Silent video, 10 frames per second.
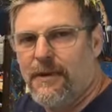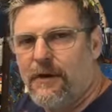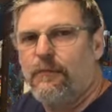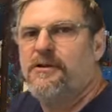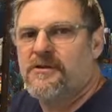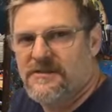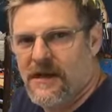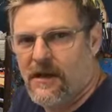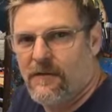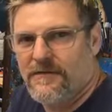with
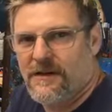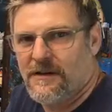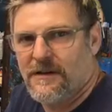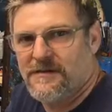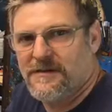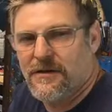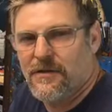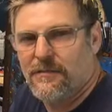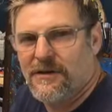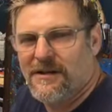yourselves on this too,
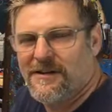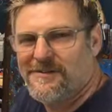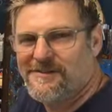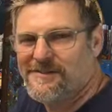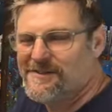because